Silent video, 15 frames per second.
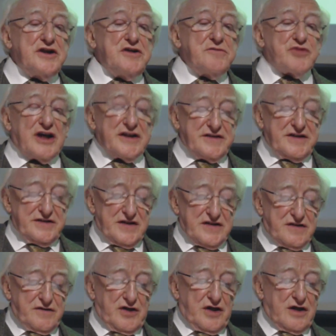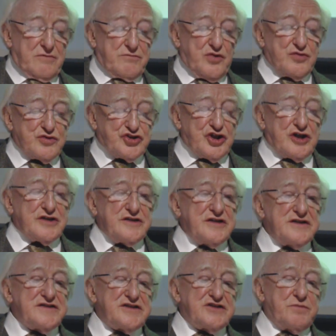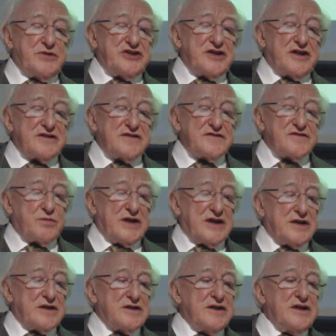But I think there's not more journeys to be done as well